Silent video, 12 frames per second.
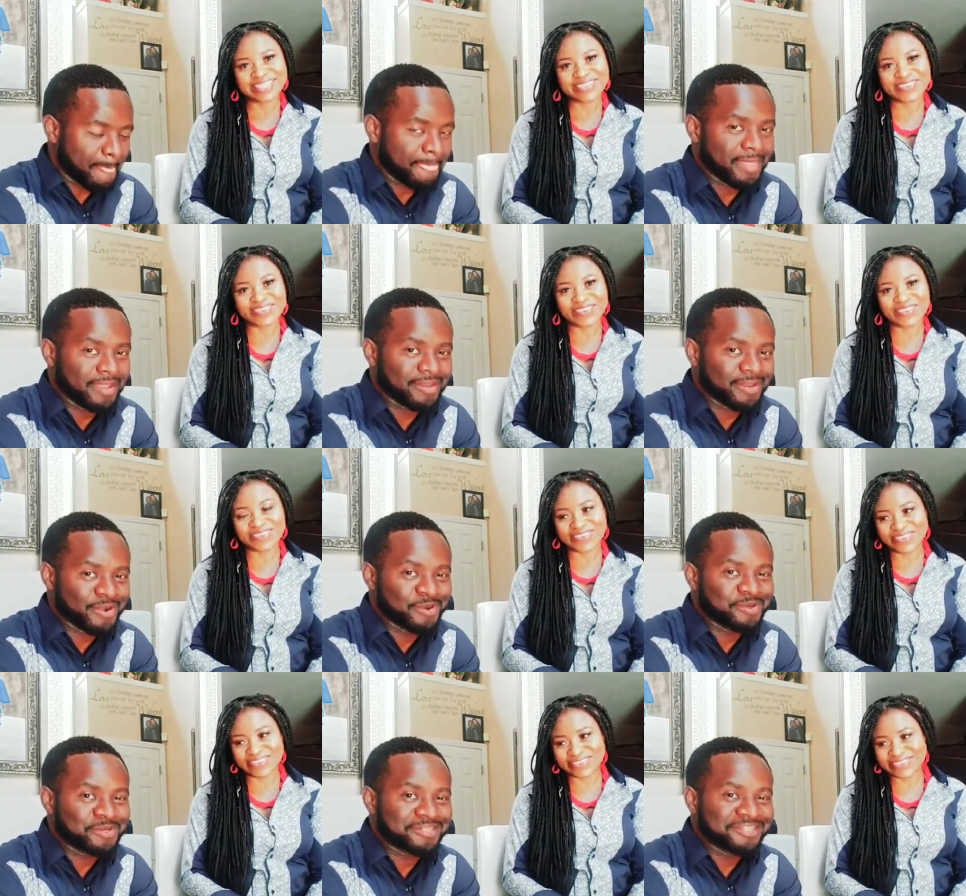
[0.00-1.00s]
Speaker 1: Oh. You
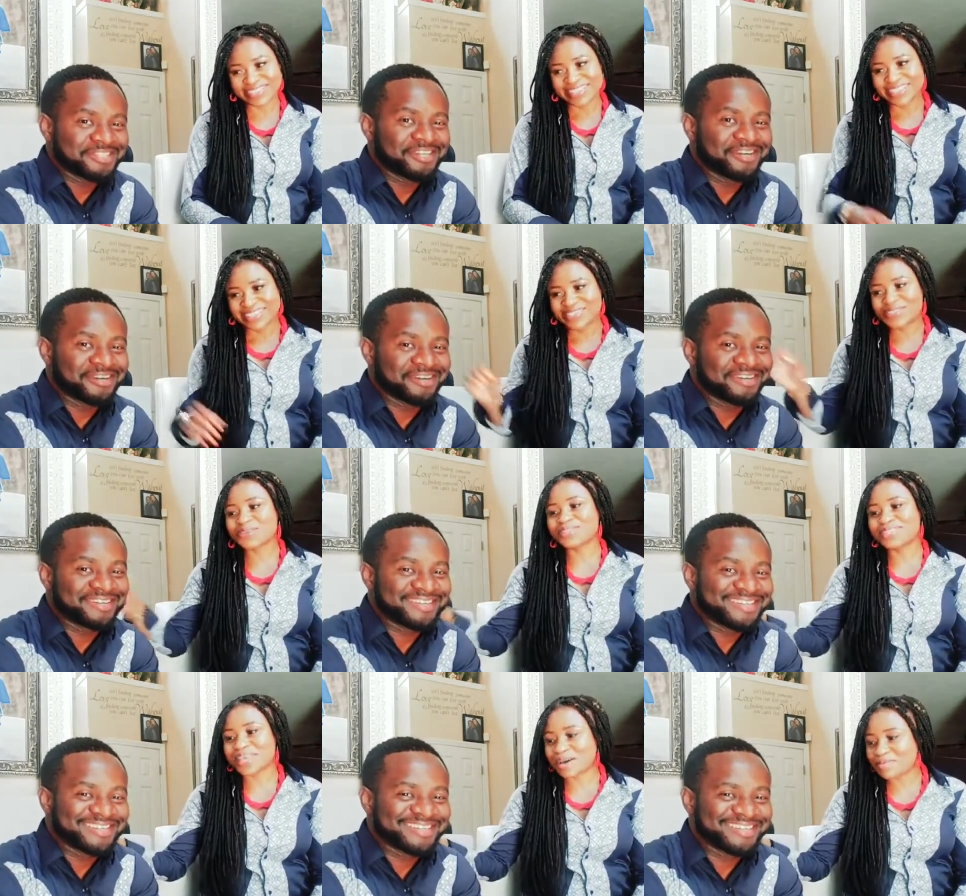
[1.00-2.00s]
know. So
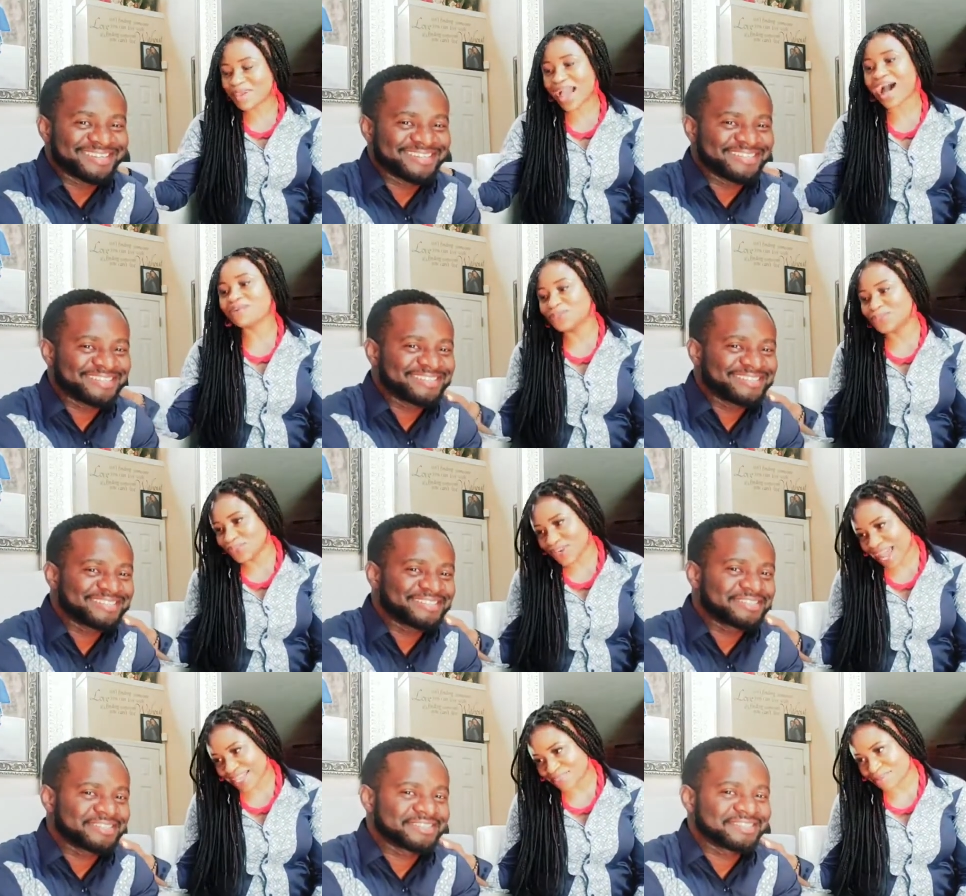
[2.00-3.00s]
tell me, how would you
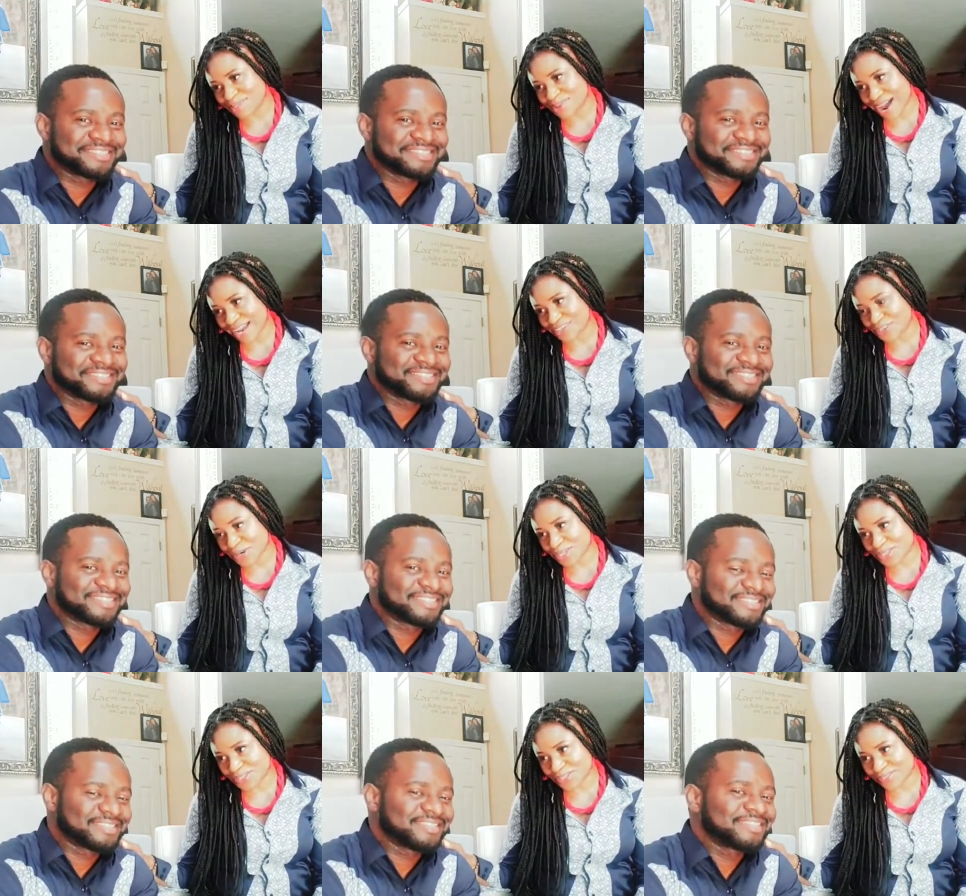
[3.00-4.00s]
like me to
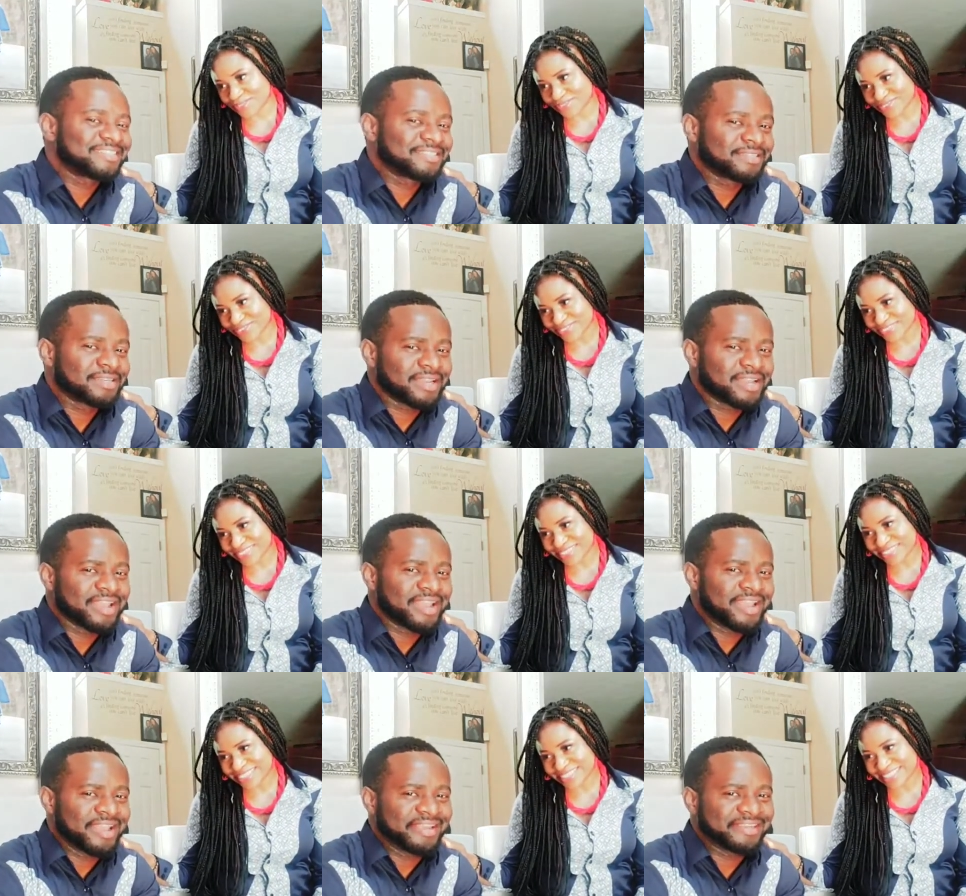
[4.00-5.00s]
address you?
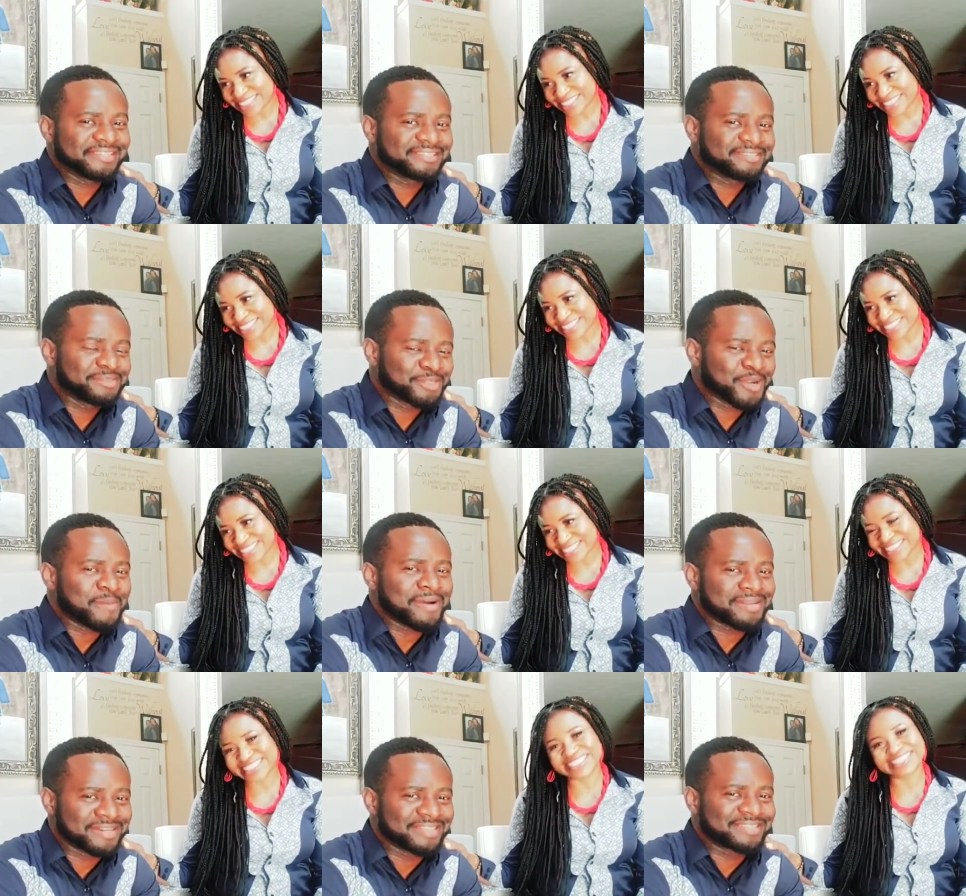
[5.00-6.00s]
Speaker 2: Talk about
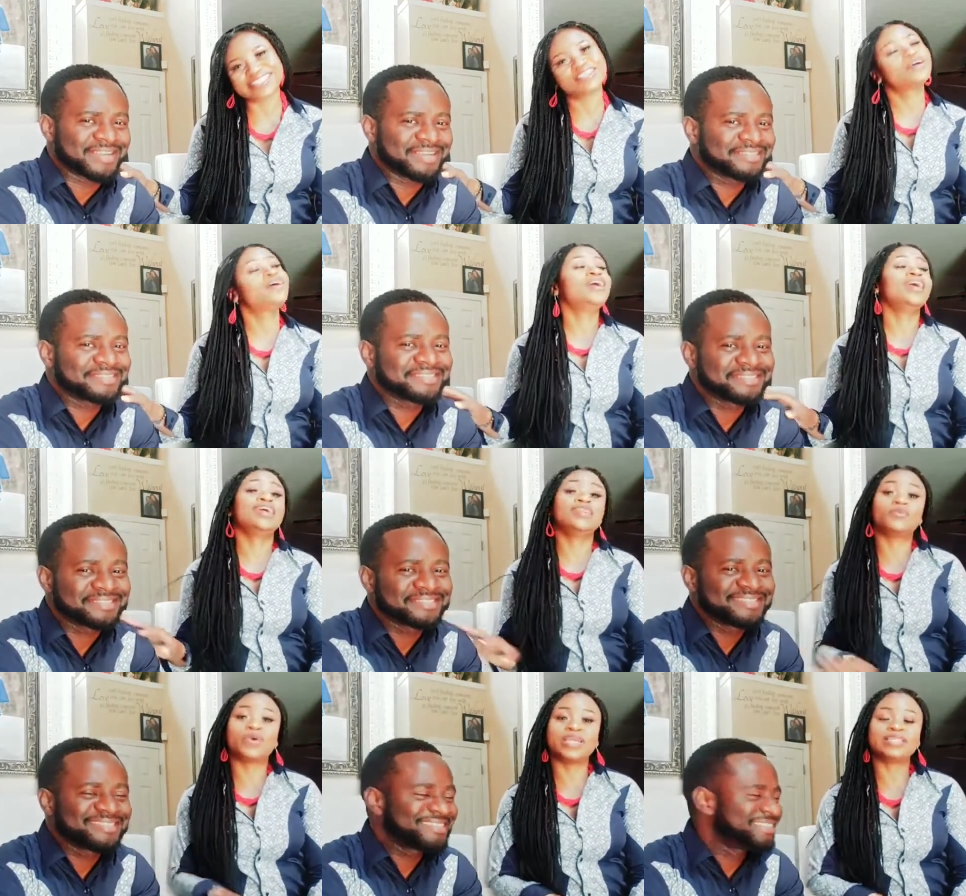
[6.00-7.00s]
it later.
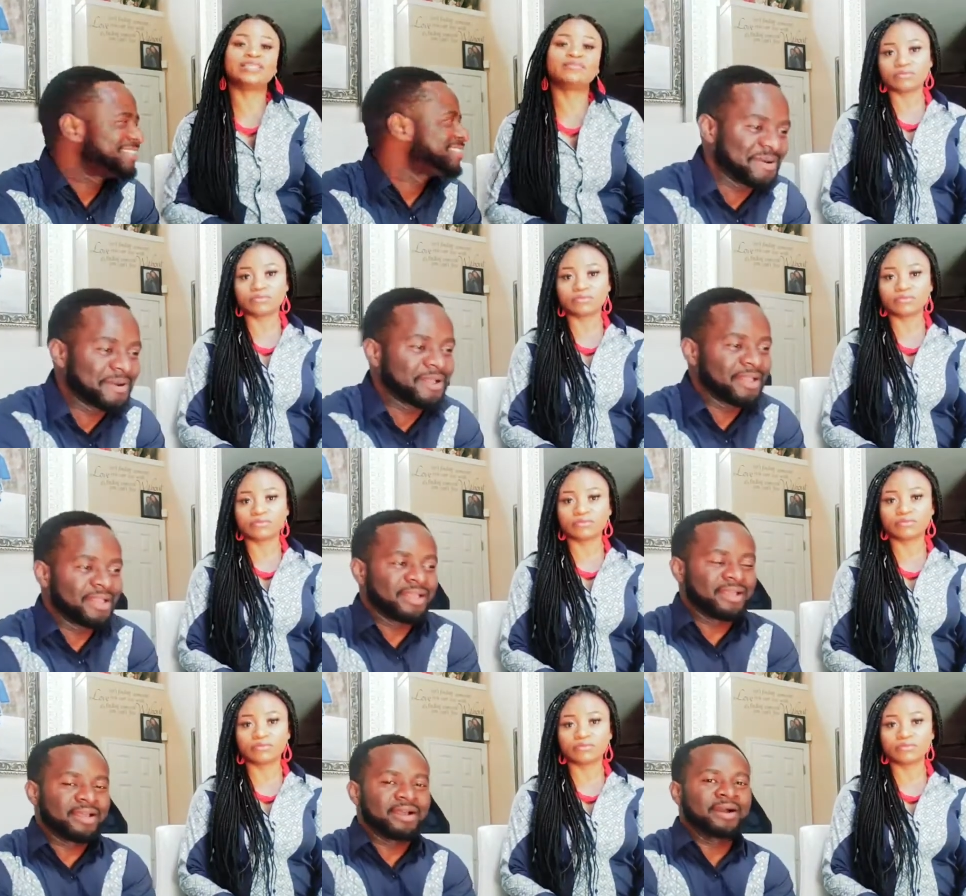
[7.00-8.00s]
Speaker 1: Anyways,
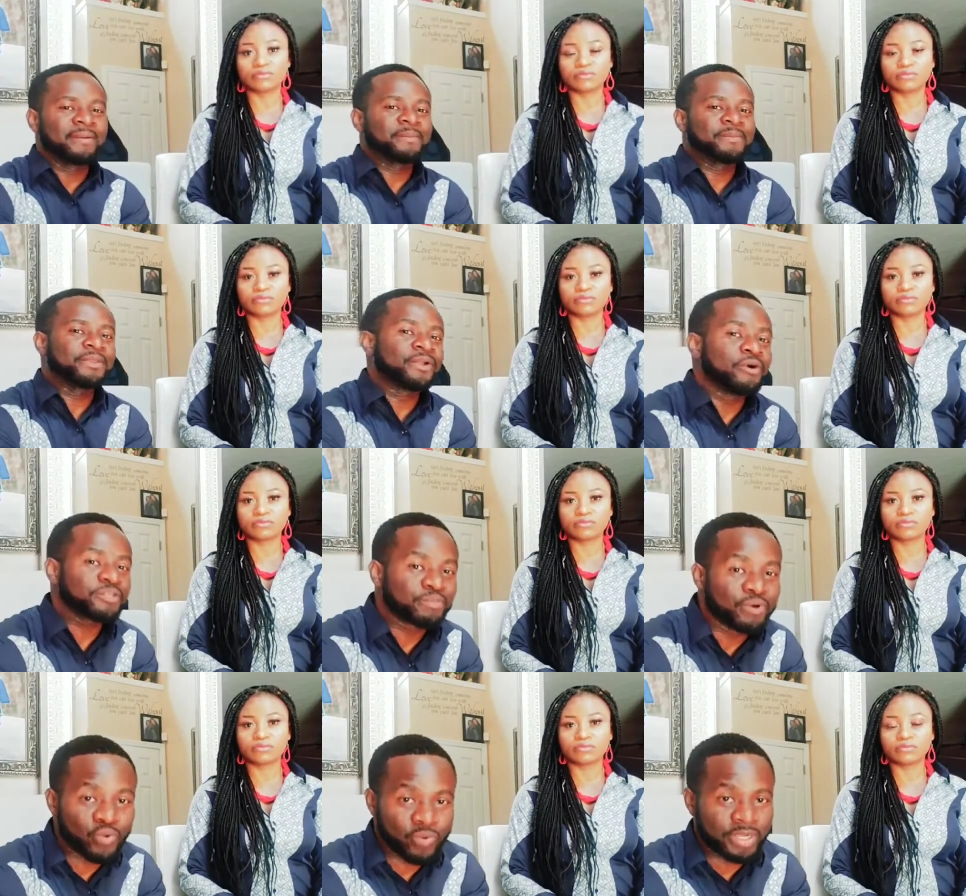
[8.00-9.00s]
Speaker 2: it goes
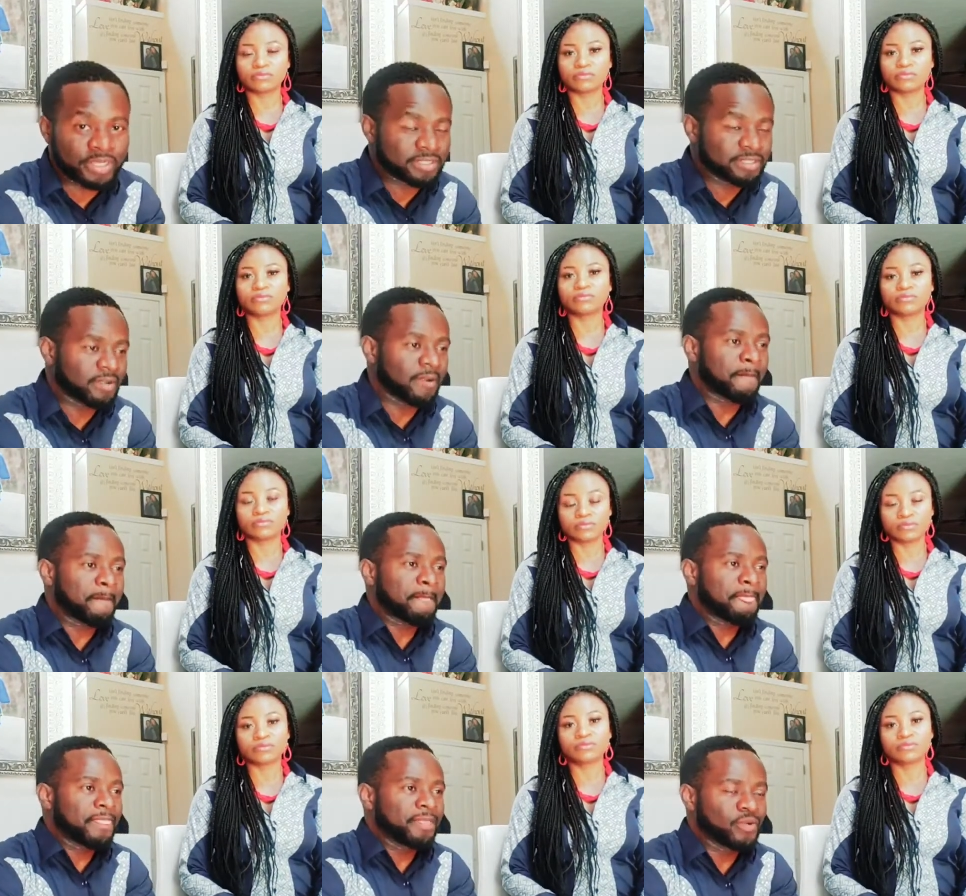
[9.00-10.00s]
both ways.
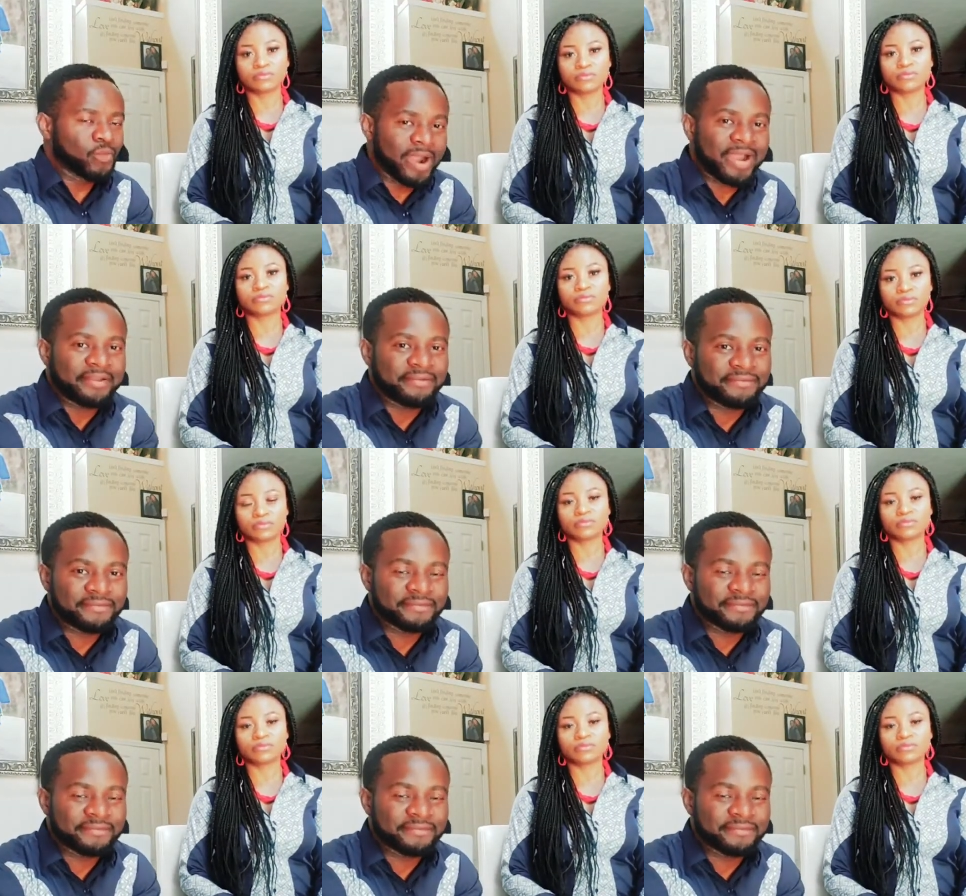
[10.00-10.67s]
Your wife